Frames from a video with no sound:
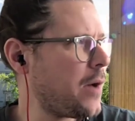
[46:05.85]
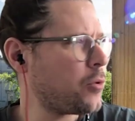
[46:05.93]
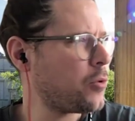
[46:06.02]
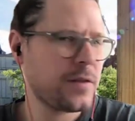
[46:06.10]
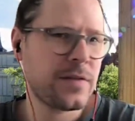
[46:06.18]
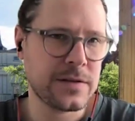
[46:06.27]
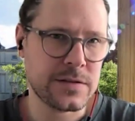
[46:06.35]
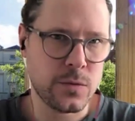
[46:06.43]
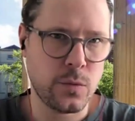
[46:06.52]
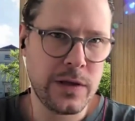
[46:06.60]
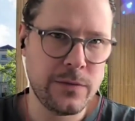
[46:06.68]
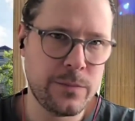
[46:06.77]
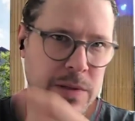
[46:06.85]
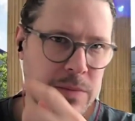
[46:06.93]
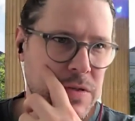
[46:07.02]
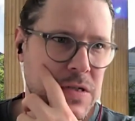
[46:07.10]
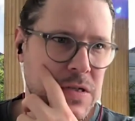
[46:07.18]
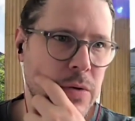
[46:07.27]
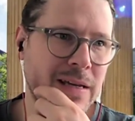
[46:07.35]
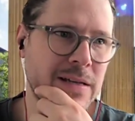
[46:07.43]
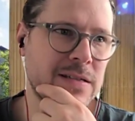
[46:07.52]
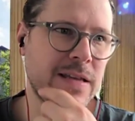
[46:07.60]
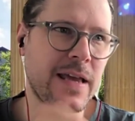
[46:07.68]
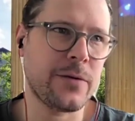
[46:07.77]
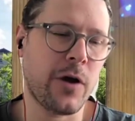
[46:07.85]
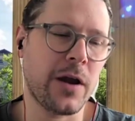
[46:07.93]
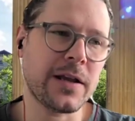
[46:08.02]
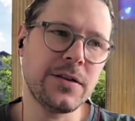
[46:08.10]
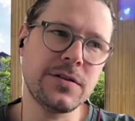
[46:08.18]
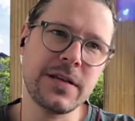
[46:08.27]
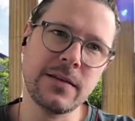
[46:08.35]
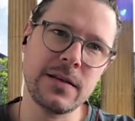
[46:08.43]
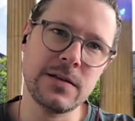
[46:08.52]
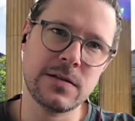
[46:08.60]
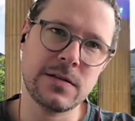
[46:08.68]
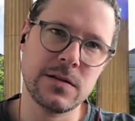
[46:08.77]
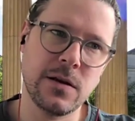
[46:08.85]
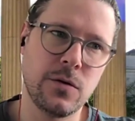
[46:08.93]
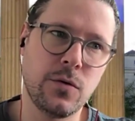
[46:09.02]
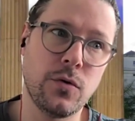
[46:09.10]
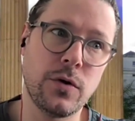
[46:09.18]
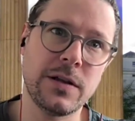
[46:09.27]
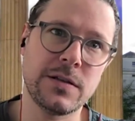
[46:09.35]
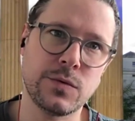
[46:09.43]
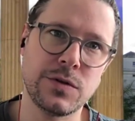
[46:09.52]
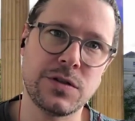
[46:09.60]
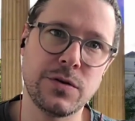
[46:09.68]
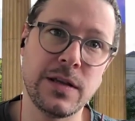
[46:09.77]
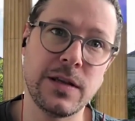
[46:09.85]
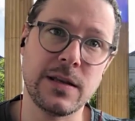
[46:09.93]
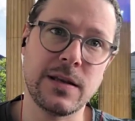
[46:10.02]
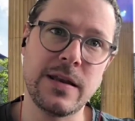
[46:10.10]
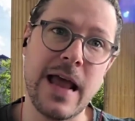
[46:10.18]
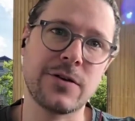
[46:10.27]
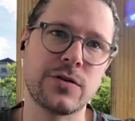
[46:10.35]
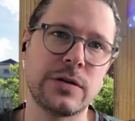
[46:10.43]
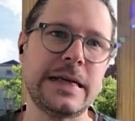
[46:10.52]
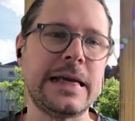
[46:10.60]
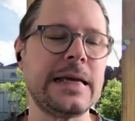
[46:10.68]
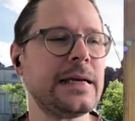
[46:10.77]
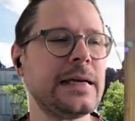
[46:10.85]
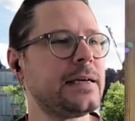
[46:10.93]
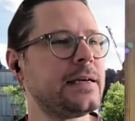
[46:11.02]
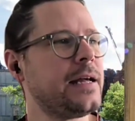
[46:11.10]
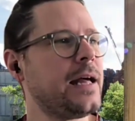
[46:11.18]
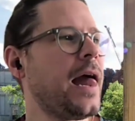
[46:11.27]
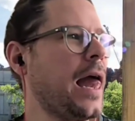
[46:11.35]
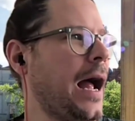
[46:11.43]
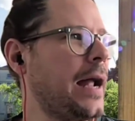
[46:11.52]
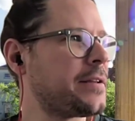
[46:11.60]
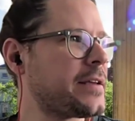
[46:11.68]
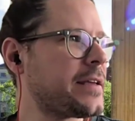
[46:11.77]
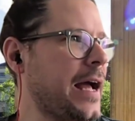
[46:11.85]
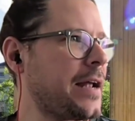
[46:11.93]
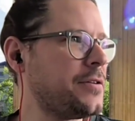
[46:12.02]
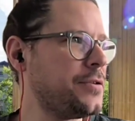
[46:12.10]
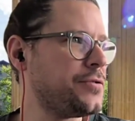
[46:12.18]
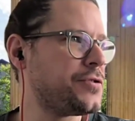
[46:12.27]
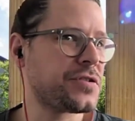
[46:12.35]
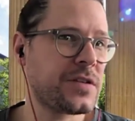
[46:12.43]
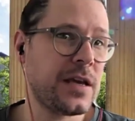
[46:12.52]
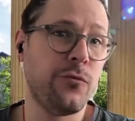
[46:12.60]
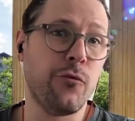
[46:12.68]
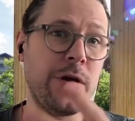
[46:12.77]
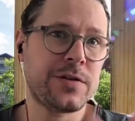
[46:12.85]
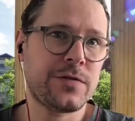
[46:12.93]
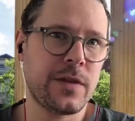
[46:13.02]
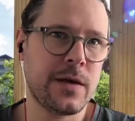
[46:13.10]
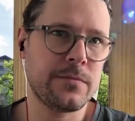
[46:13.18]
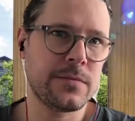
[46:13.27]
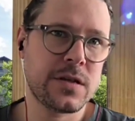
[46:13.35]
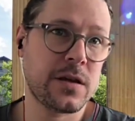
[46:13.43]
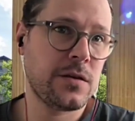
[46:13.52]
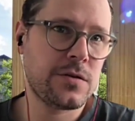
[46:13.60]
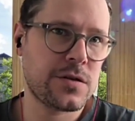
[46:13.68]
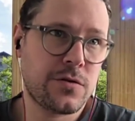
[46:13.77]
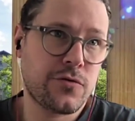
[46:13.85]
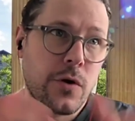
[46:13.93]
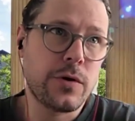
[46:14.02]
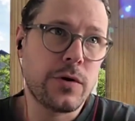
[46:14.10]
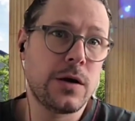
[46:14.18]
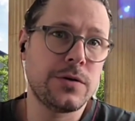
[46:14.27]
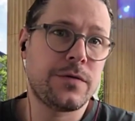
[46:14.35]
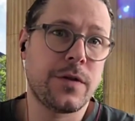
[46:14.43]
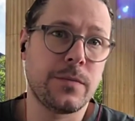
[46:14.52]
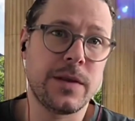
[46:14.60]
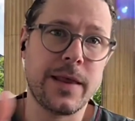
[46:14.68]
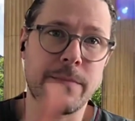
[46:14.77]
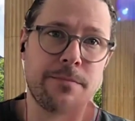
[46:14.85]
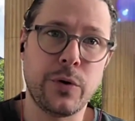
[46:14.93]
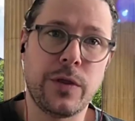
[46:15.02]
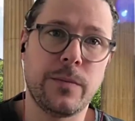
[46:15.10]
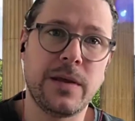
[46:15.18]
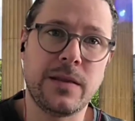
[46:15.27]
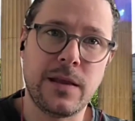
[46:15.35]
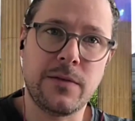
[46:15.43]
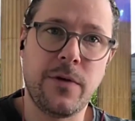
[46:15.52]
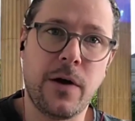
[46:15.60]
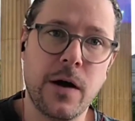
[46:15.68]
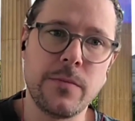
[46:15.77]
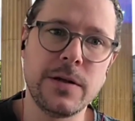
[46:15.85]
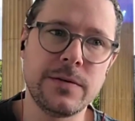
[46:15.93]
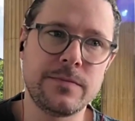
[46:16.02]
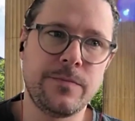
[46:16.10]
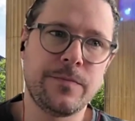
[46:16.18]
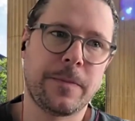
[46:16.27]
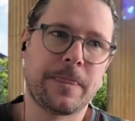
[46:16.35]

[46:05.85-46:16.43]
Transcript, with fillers: And one of the things that we've been pursuing is saying, right, can you take these organisms which do it naturally, and can you just enrich for them? So can you just grow a load of them and then put them in the environment?